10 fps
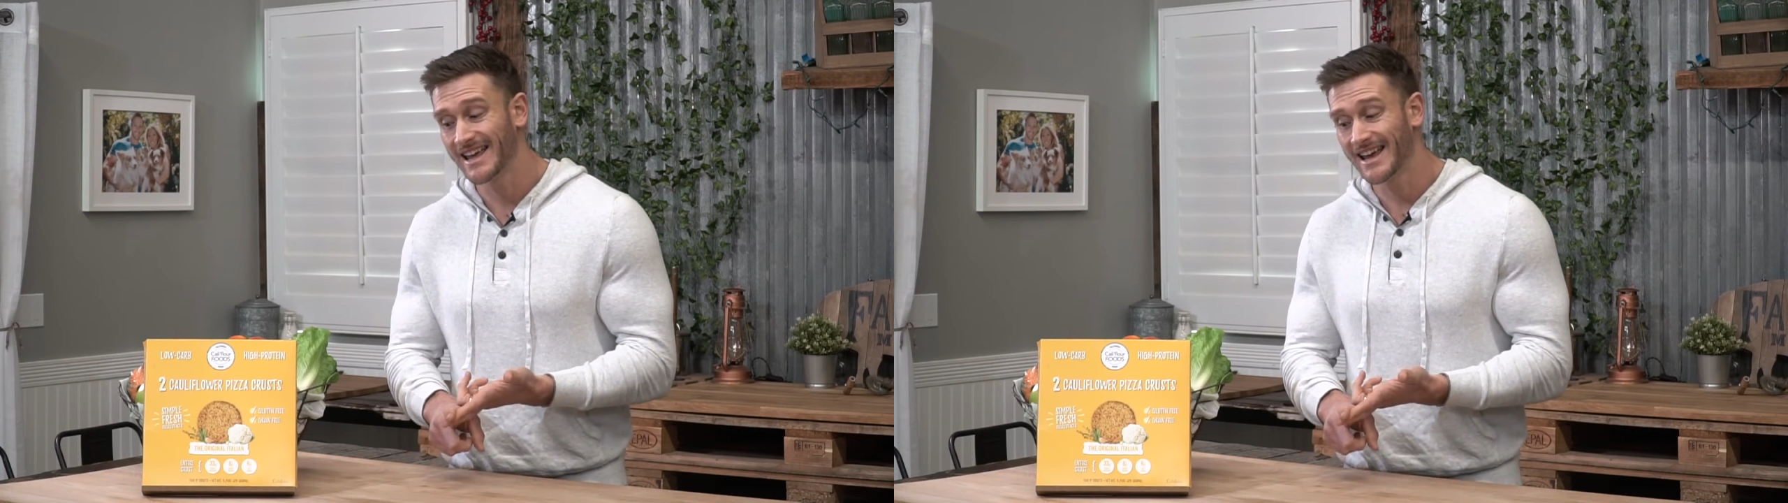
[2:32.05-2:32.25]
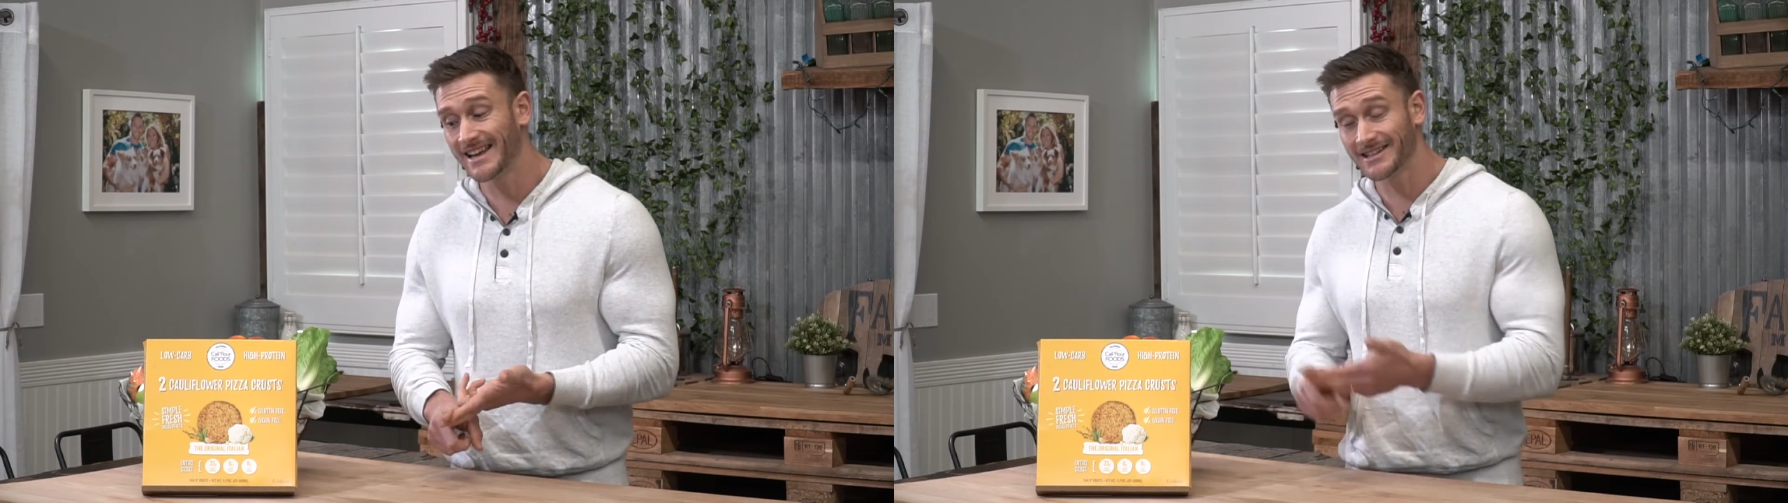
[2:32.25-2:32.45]

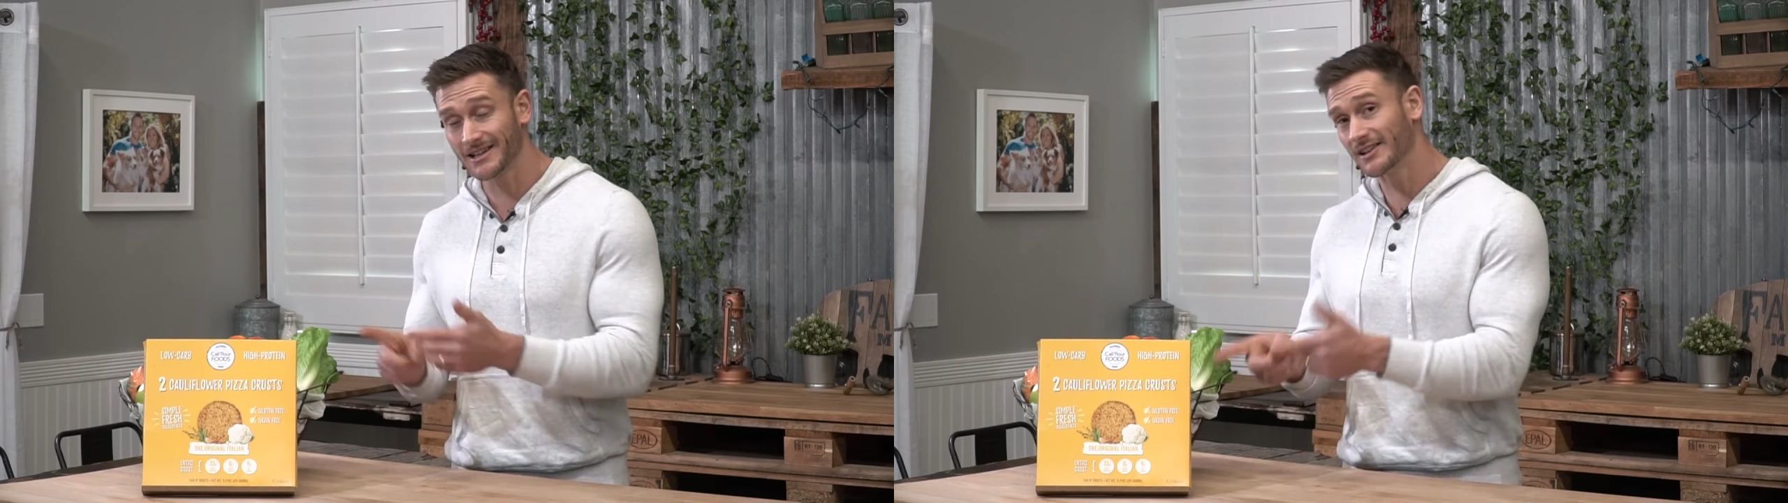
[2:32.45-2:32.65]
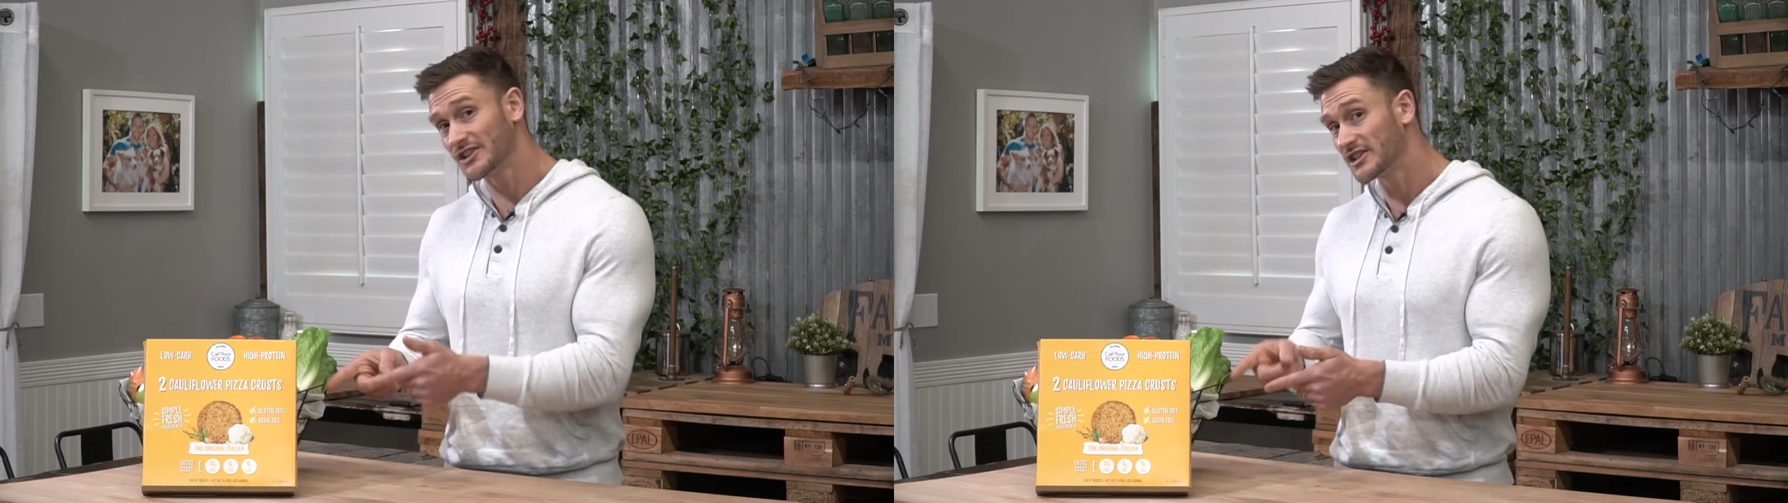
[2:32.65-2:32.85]
in a
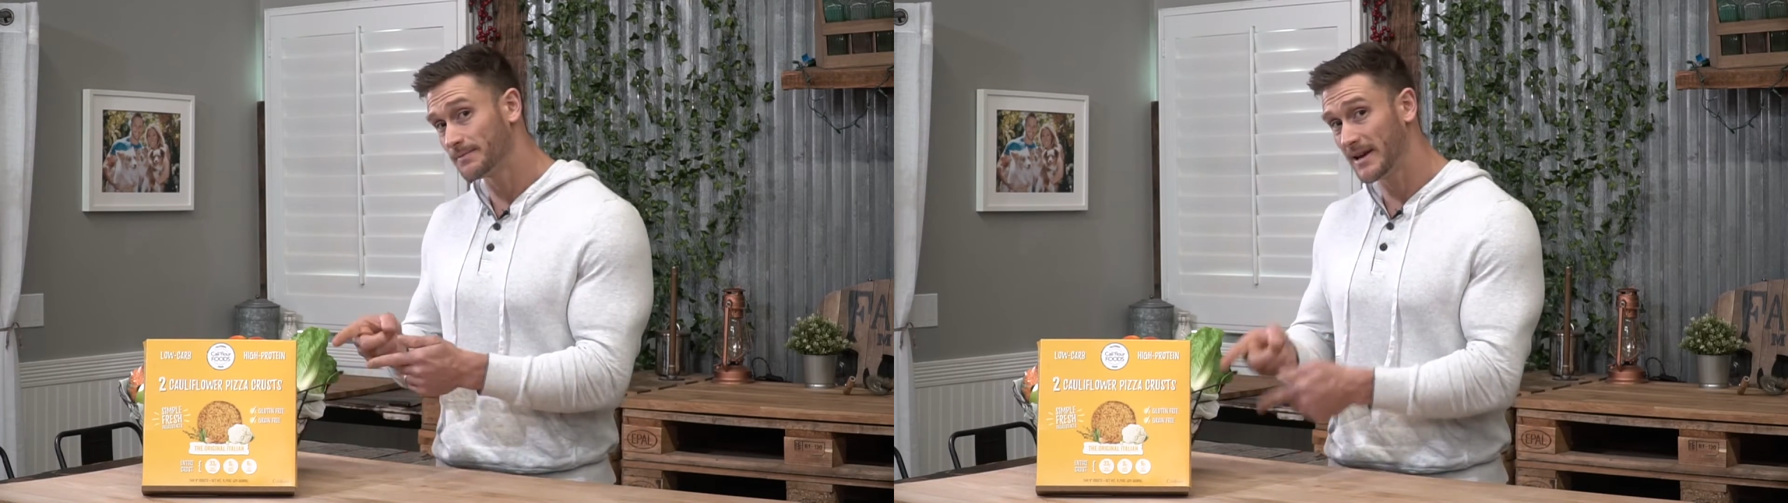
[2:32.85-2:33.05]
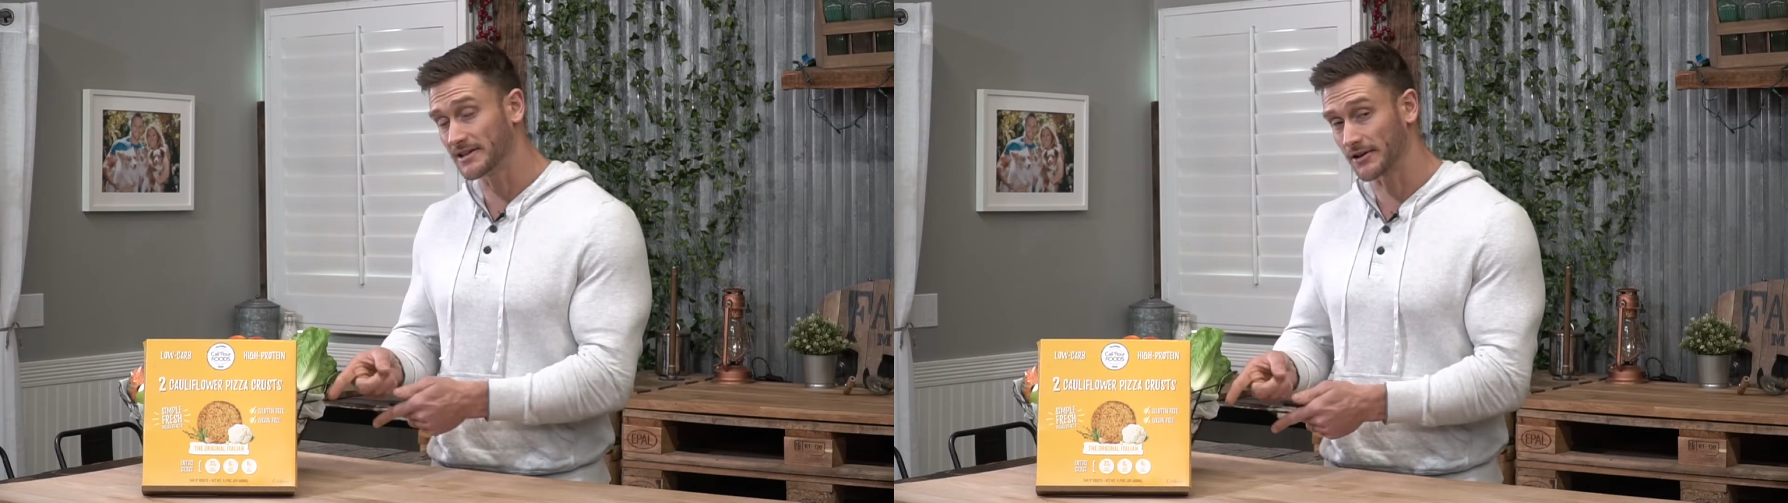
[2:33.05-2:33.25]
delicious
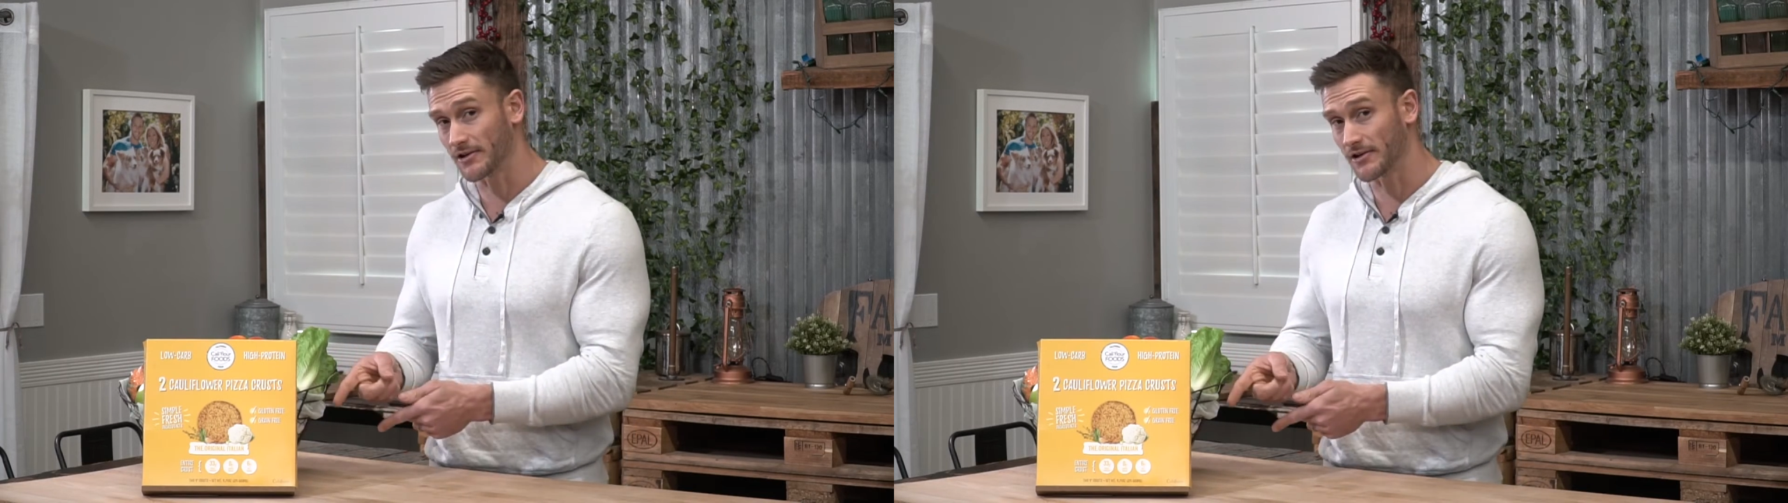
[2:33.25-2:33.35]
pizza